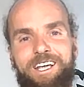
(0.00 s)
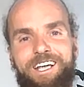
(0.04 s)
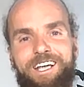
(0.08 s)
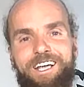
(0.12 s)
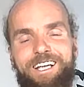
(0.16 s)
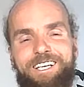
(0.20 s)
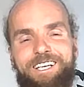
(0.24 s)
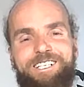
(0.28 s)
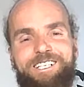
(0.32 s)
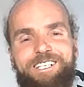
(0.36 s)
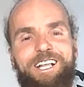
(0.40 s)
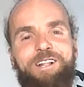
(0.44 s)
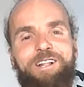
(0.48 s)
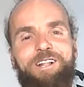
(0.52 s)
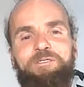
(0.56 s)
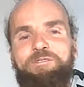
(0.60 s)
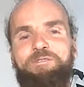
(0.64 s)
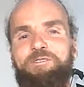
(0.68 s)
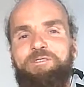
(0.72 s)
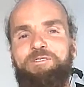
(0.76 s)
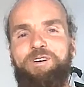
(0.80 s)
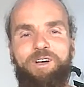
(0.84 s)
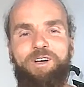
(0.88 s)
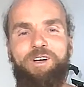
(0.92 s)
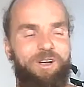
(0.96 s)
Instead of
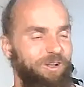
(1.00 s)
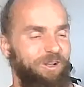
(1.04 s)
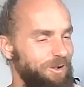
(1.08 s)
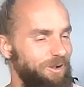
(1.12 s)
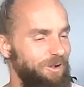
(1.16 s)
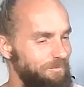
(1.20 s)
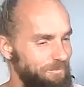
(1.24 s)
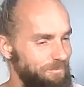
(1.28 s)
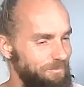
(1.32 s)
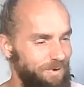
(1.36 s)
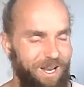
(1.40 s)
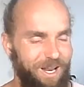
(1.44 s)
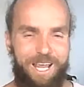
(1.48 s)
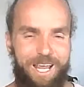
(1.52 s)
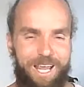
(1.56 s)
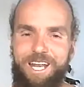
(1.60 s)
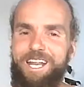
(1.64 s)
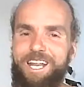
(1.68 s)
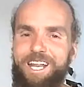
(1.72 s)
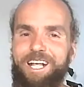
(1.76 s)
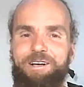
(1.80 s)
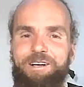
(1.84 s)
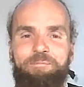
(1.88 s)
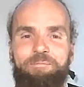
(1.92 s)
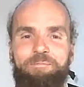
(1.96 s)

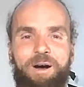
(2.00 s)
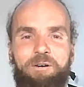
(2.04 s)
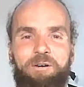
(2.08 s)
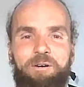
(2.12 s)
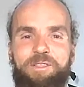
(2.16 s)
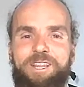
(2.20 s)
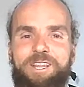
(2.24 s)
complaining about